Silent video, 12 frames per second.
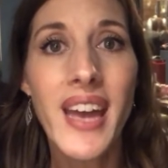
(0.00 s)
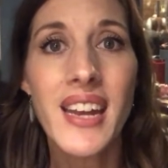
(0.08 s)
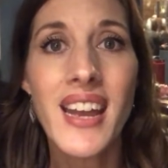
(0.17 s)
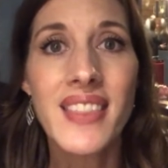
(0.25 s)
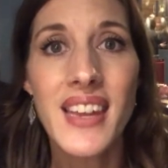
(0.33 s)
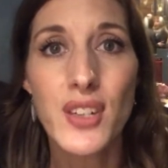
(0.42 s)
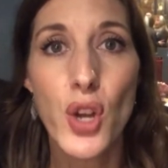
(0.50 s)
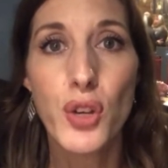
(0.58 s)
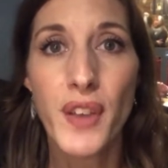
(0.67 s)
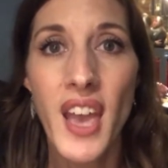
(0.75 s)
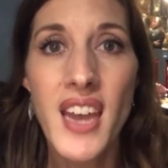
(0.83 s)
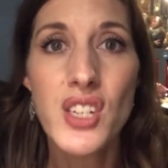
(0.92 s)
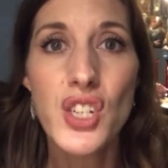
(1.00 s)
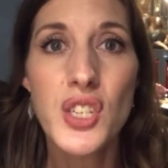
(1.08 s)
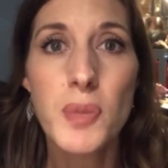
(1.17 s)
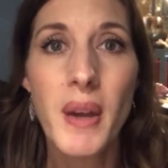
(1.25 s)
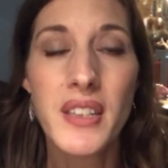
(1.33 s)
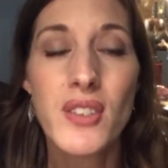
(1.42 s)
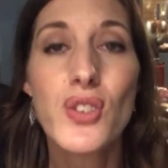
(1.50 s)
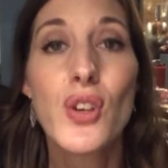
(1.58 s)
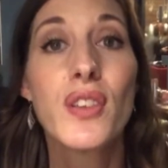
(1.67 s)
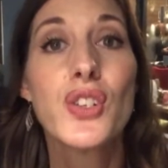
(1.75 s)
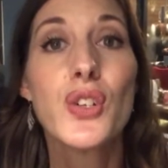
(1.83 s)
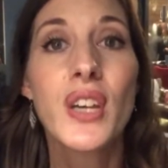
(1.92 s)
and hit that notifications button
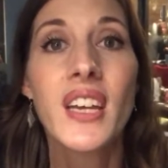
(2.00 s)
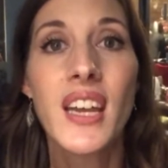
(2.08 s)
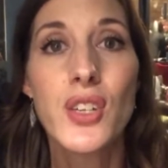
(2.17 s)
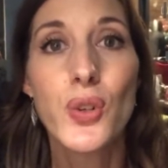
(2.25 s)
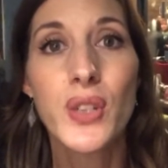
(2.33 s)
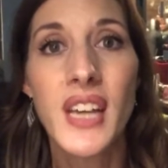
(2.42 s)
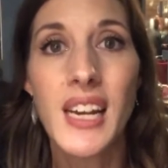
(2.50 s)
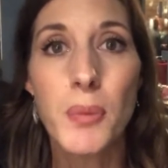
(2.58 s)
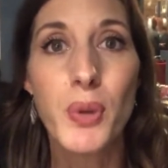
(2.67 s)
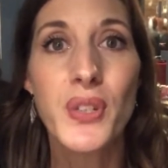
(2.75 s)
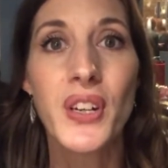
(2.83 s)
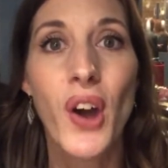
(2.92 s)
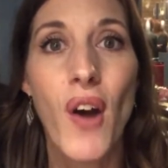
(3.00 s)
so that you can get your daily boost in